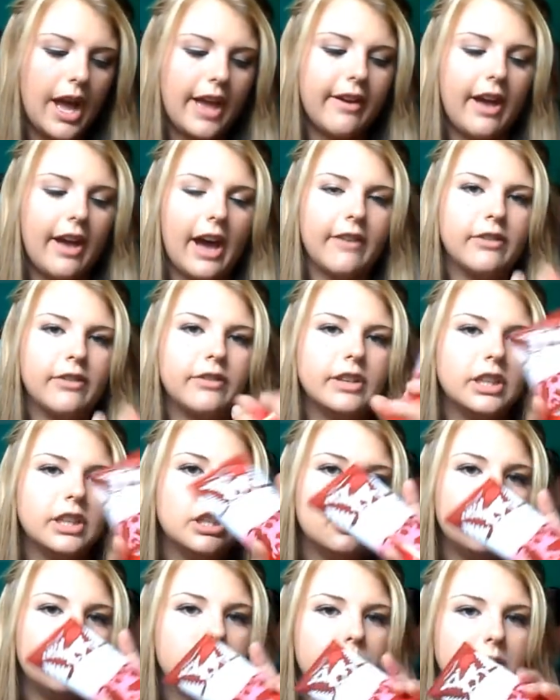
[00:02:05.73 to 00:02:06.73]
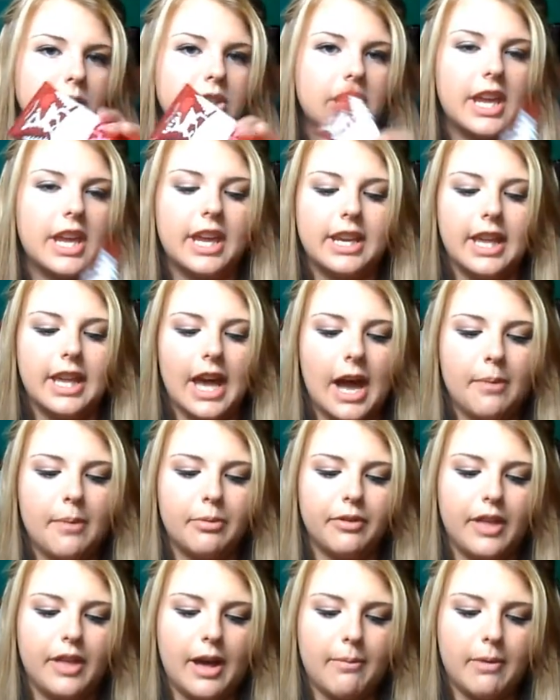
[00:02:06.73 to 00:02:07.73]
I haven't really used winter candy
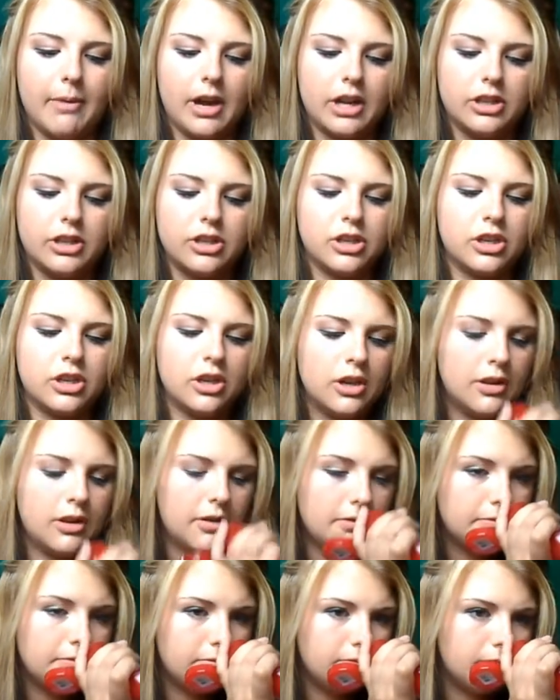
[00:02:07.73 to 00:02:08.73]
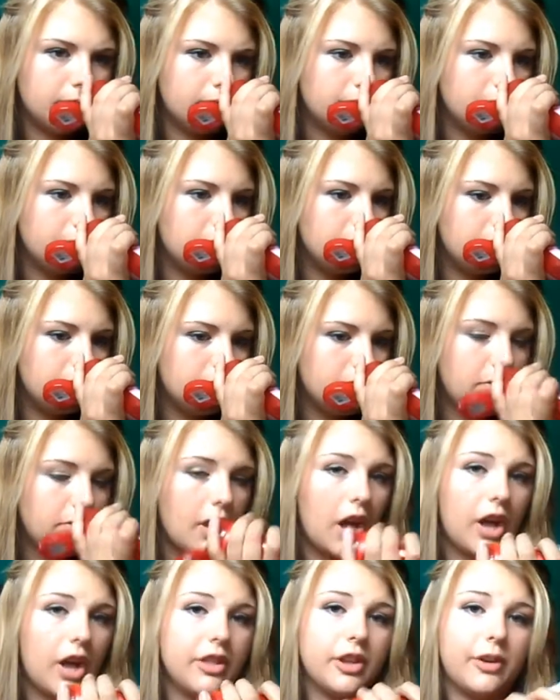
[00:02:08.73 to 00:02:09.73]
apple that much,
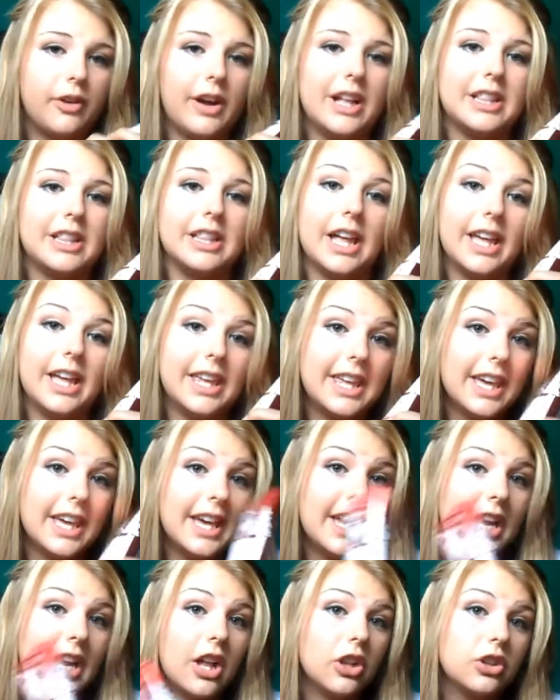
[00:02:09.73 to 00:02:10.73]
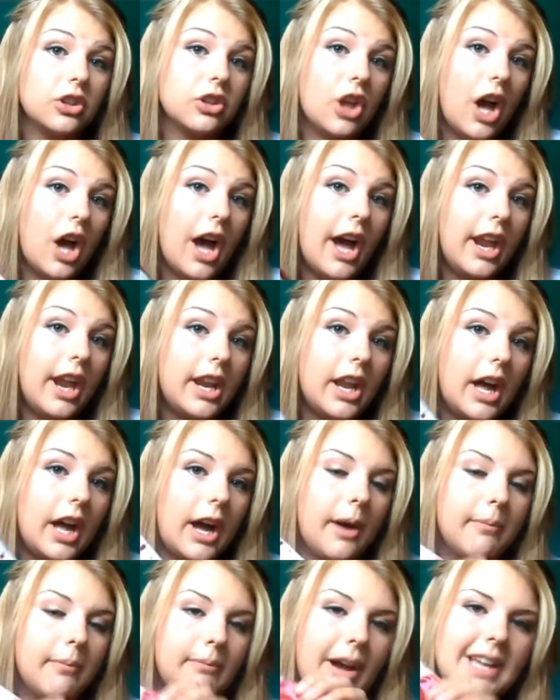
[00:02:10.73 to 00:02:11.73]
although I like it a lot.
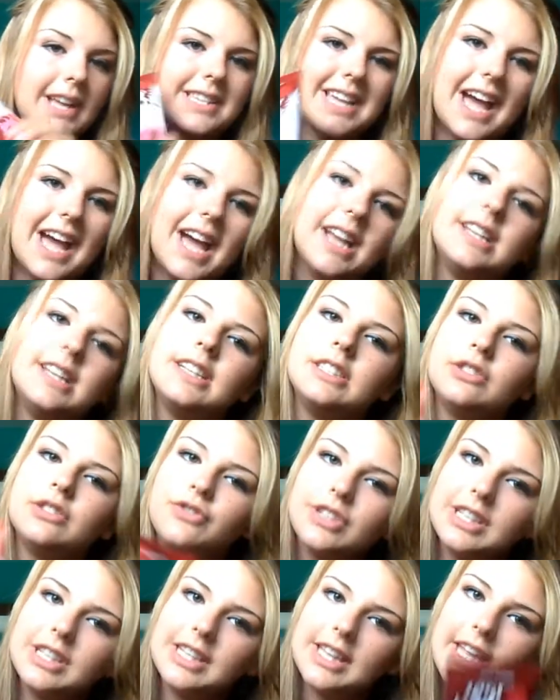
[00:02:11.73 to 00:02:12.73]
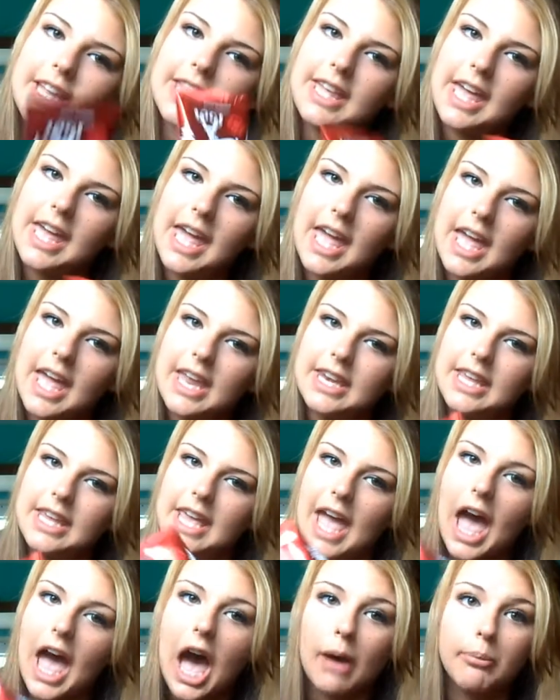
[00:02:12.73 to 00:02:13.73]
My dad doesn't really like
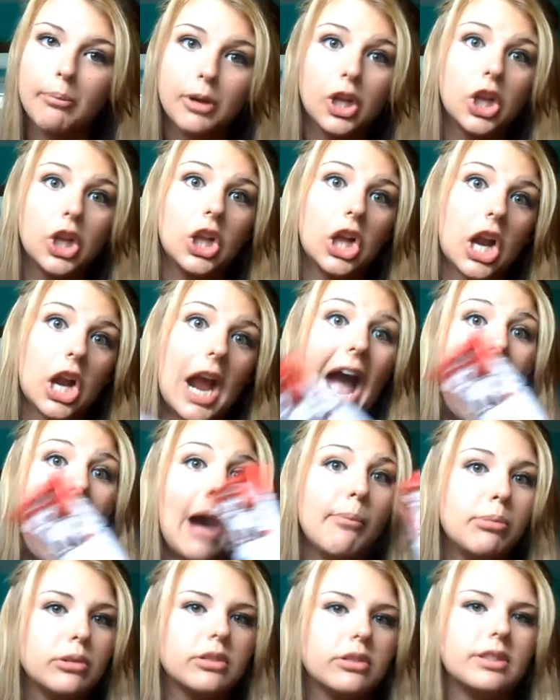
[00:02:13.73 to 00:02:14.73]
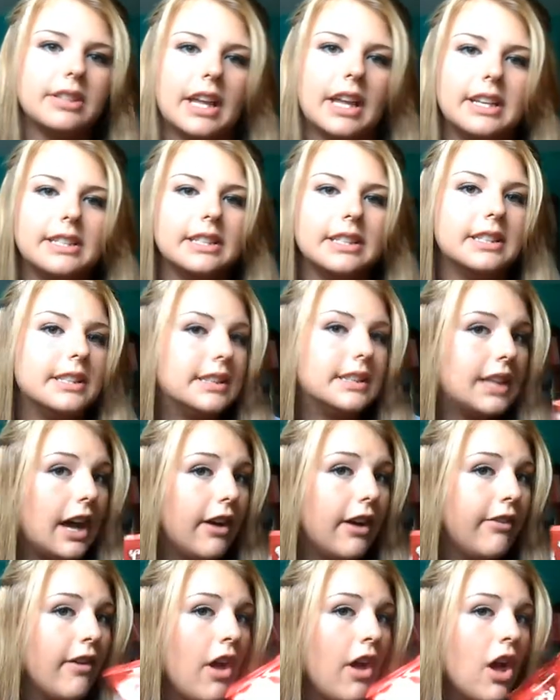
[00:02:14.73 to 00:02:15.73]
candy apple or apple scented
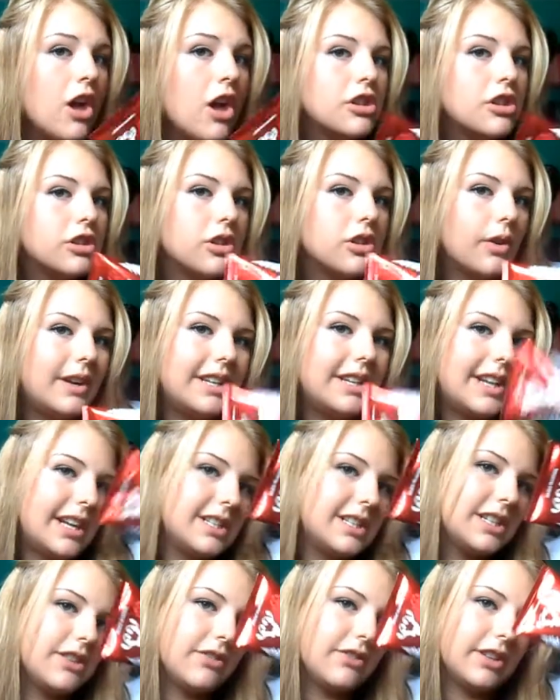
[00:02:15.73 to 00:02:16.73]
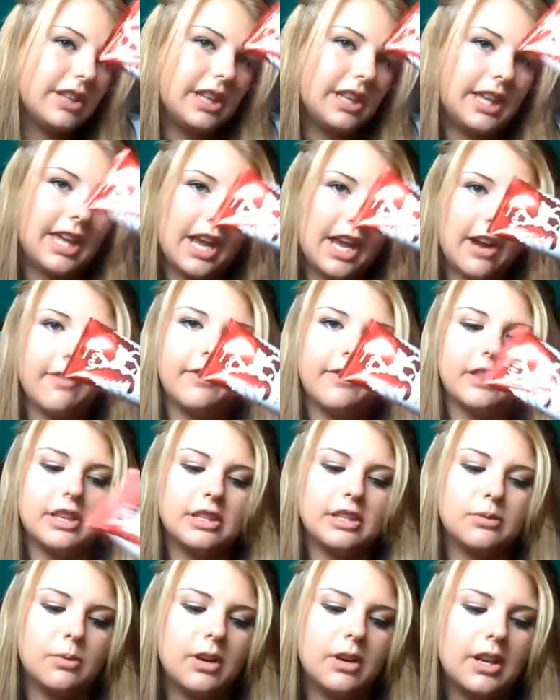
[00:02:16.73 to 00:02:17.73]
stuff, so he doesn't really care for
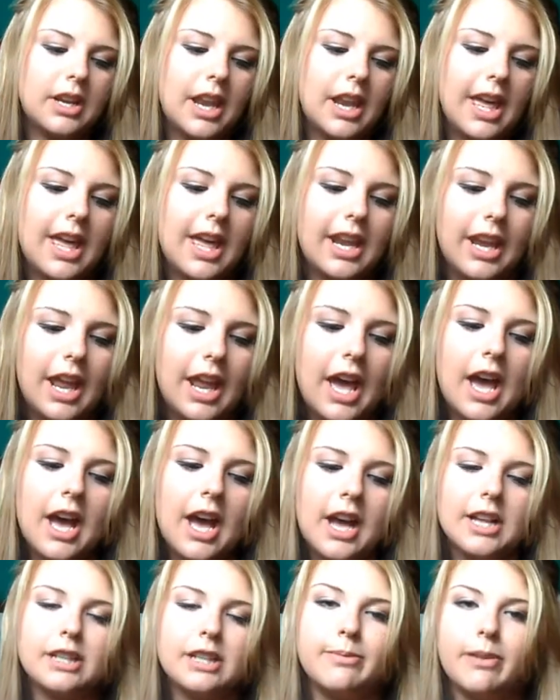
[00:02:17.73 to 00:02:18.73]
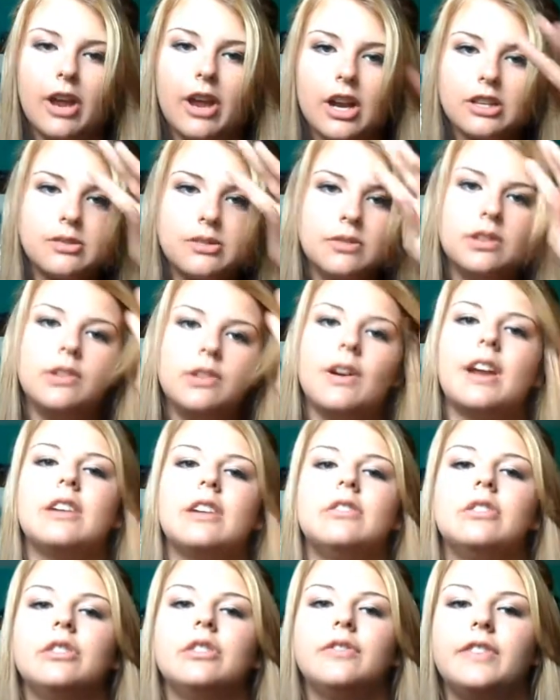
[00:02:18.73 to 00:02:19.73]
this one. And to be honest with you, I
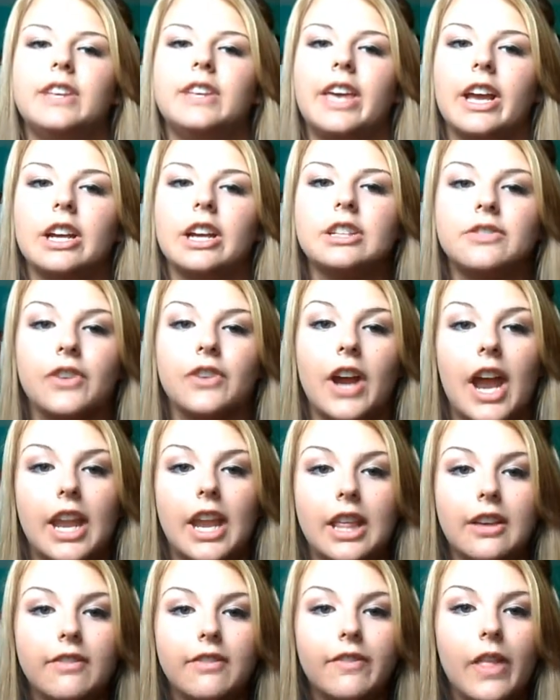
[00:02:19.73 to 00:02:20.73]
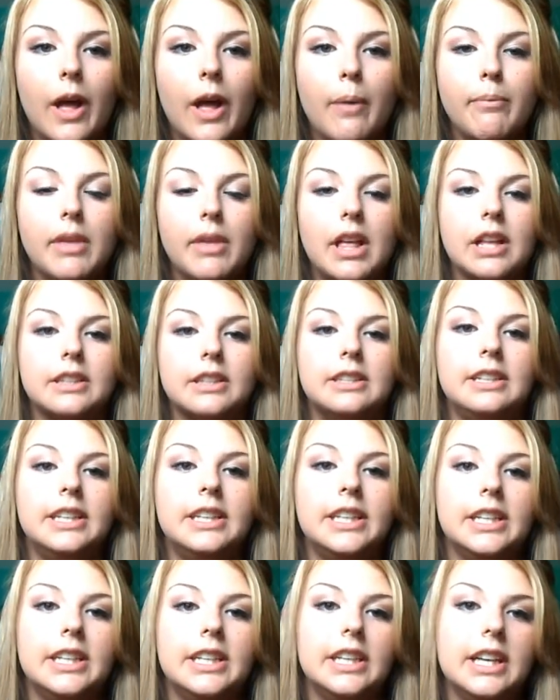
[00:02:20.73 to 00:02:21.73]
don't know if he cares for any of them, because
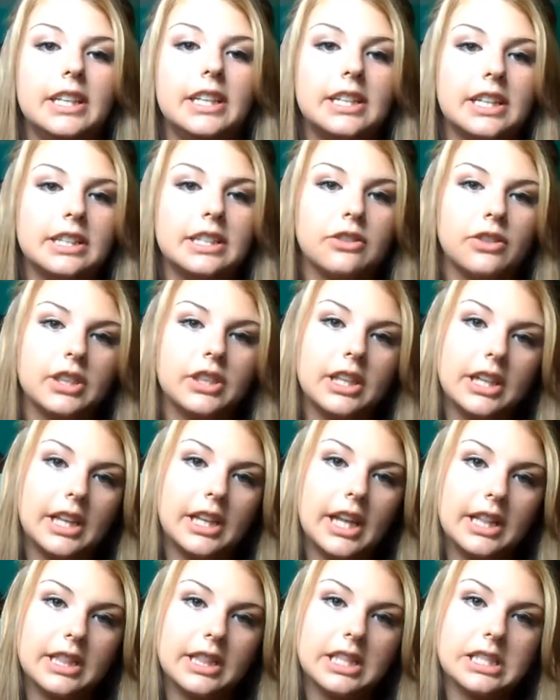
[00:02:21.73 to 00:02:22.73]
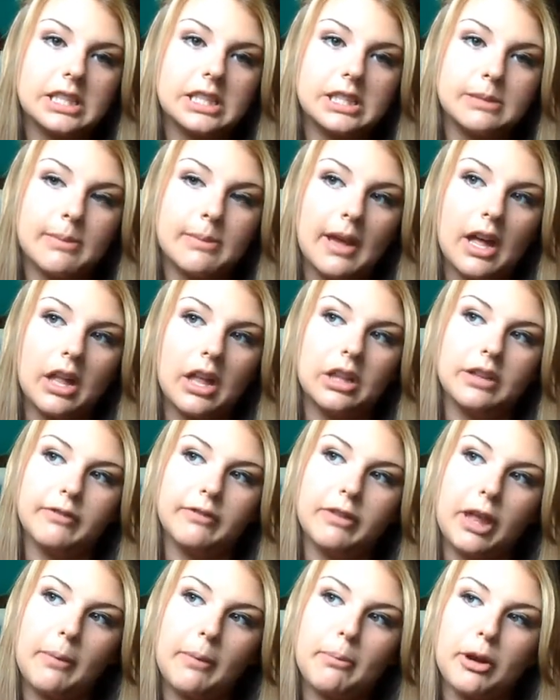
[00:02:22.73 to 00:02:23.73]
he doesn't really like the smell
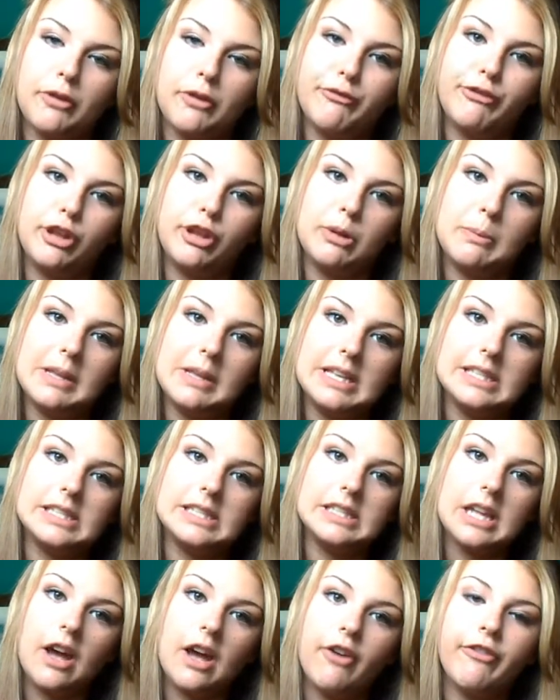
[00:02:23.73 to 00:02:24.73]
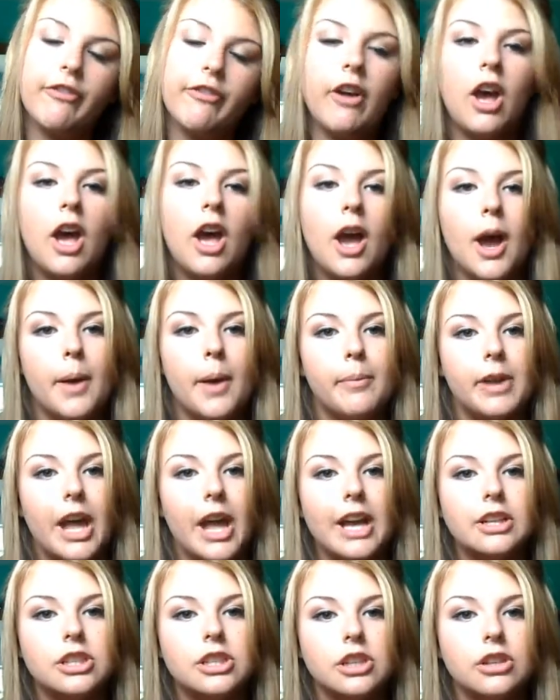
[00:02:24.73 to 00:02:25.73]
of like perfumey stuff, but
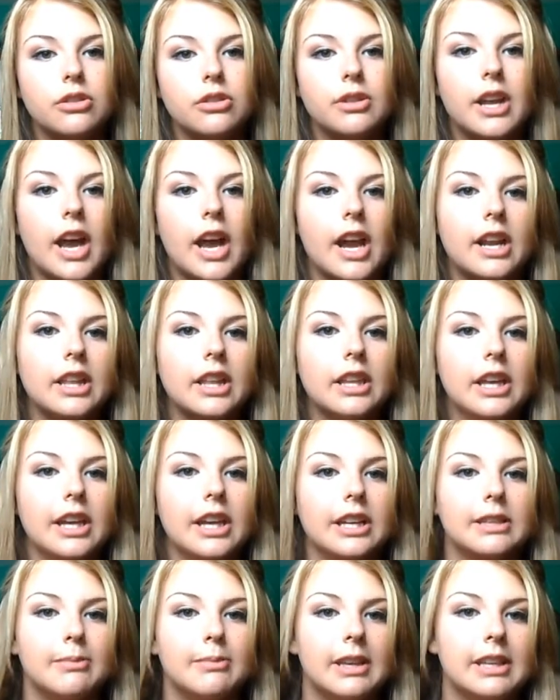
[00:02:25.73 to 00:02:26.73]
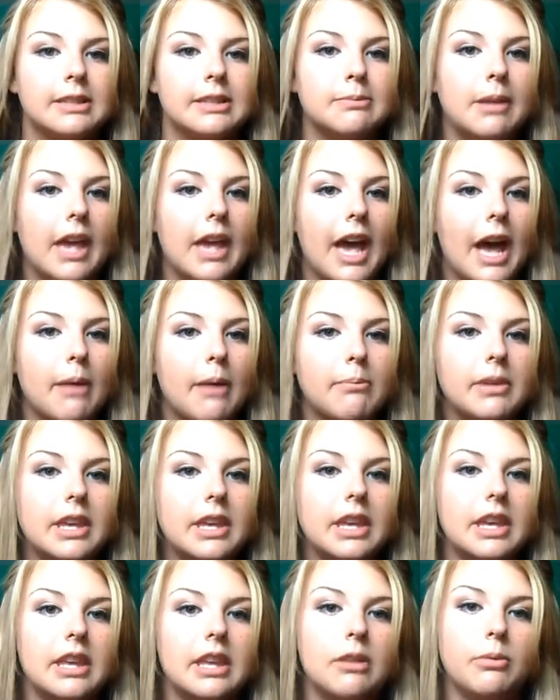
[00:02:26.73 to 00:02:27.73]
I do. It kind of like makes me
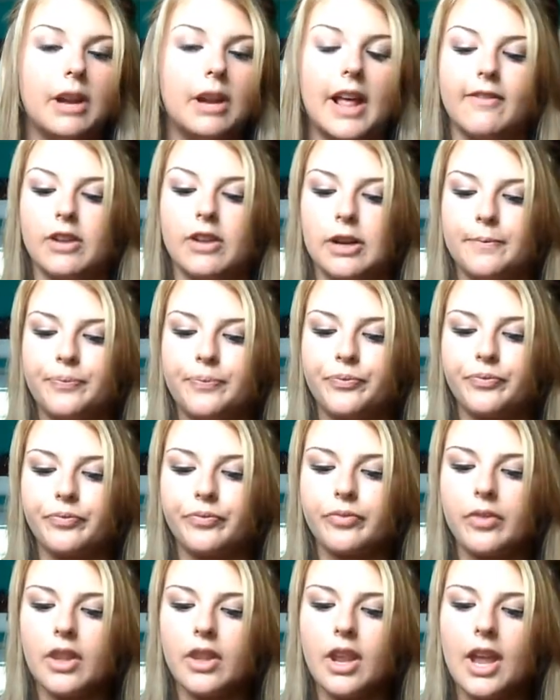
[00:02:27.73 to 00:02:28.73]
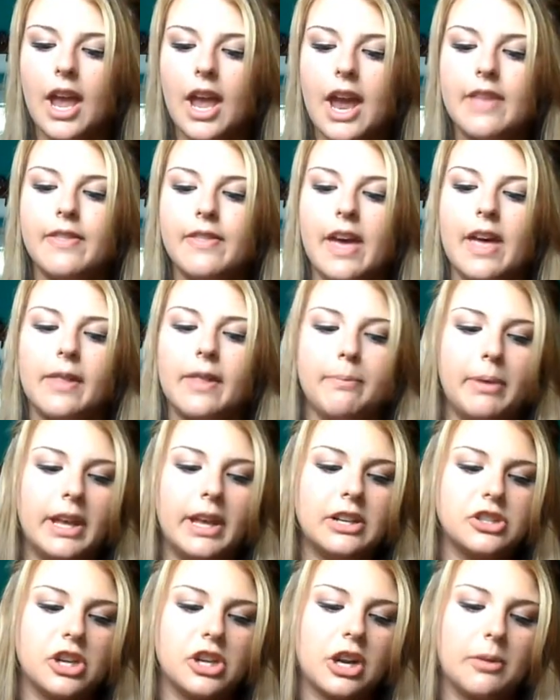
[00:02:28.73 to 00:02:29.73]
happy and whatever. And then
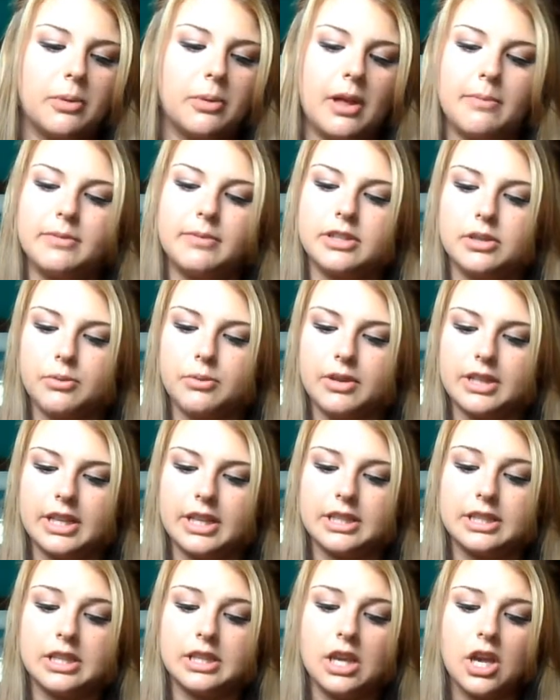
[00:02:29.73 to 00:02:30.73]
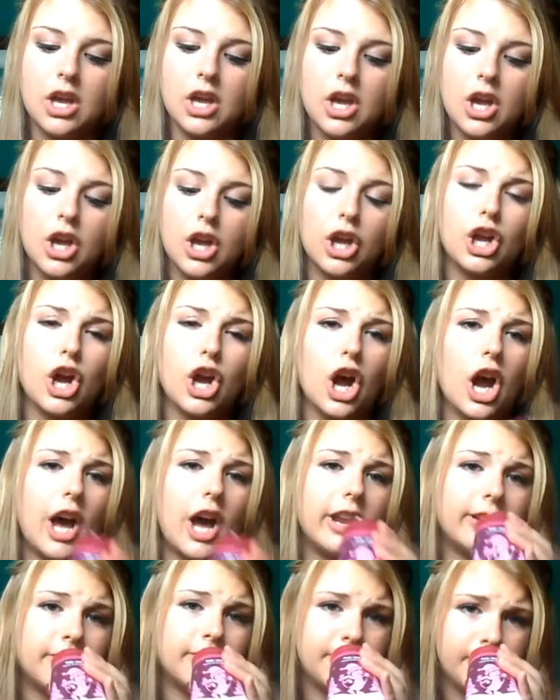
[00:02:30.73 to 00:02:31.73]
pink sugar plum is the one that's
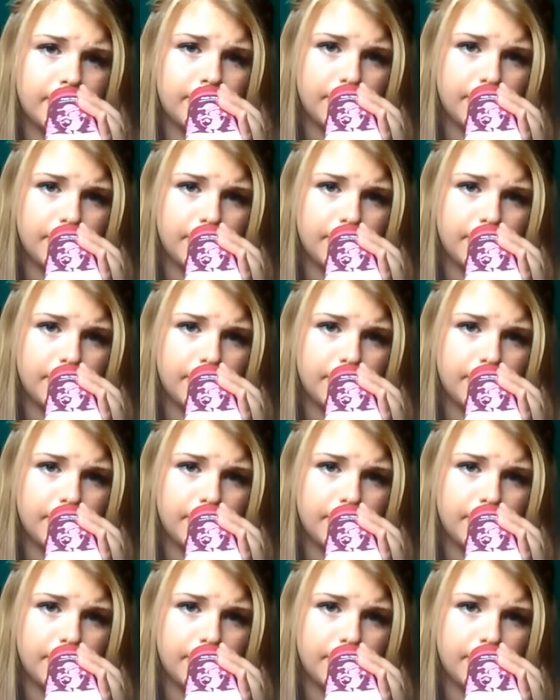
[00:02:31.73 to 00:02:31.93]
gone.